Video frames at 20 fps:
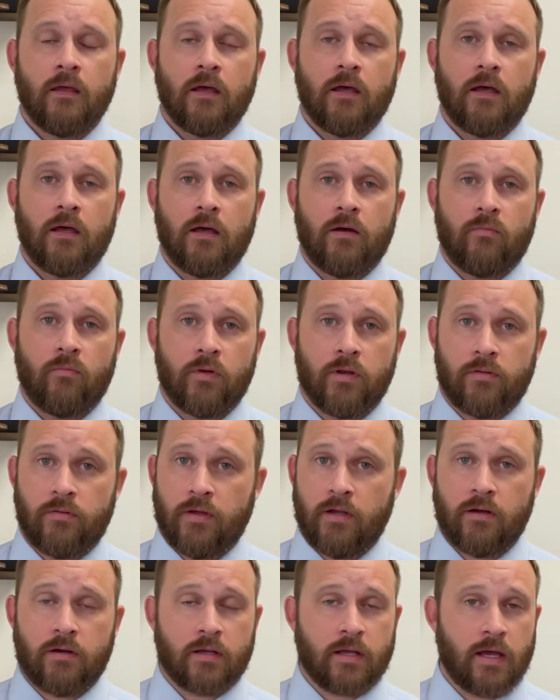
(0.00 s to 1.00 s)
Uh, we are
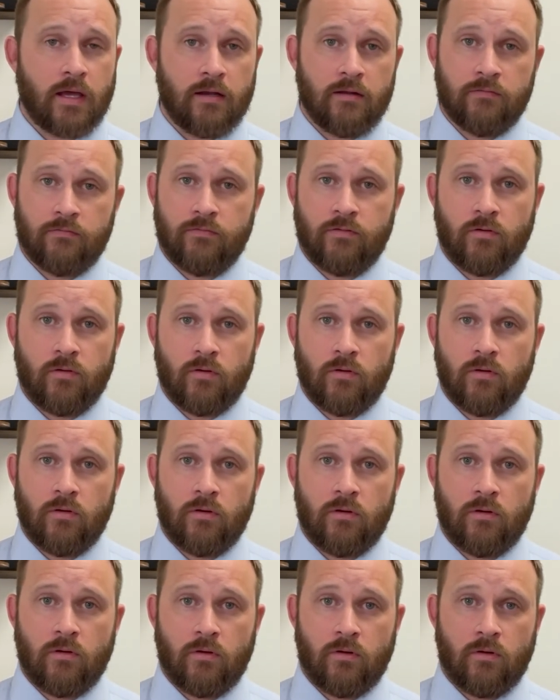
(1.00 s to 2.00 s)
there to kind of
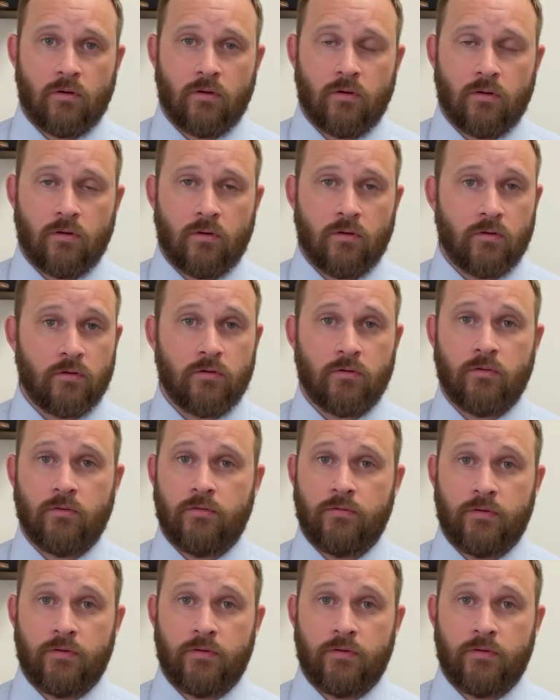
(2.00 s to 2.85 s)
hold